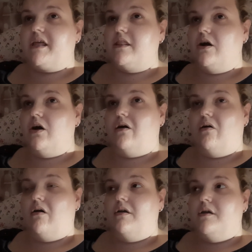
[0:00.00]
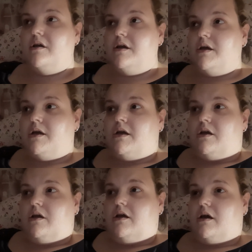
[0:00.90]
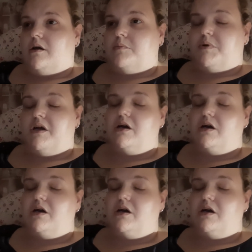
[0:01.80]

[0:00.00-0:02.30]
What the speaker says: in the car, I